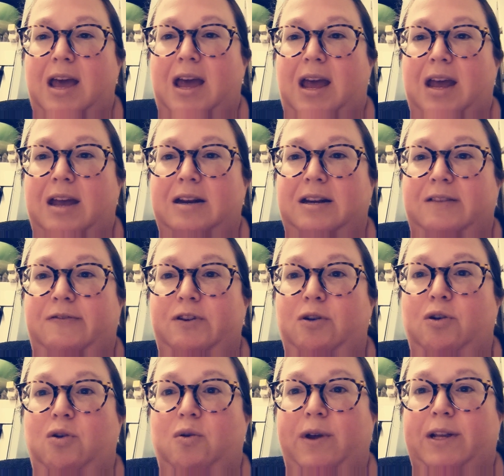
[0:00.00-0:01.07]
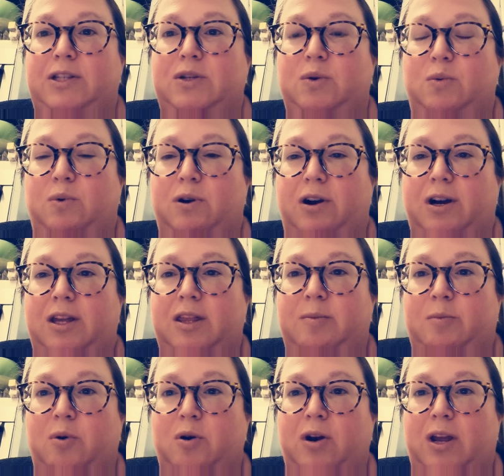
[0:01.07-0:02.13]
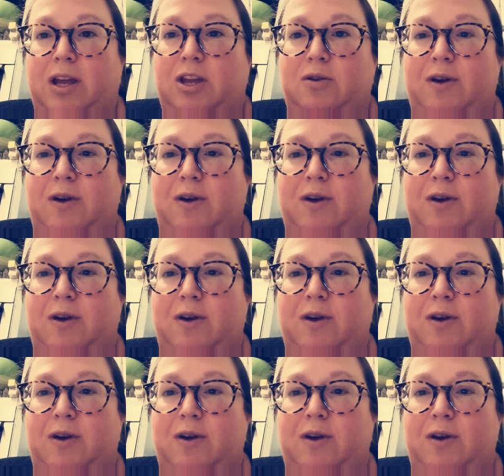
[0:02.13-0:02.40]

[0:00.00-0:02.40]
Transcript: And if you're going to work in the morning,